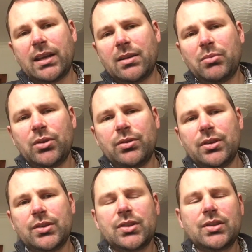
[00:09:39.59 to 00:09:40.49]
get
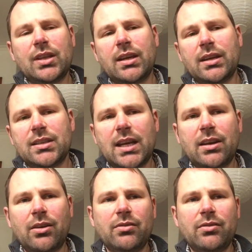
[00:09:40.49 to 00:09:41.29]
computers that take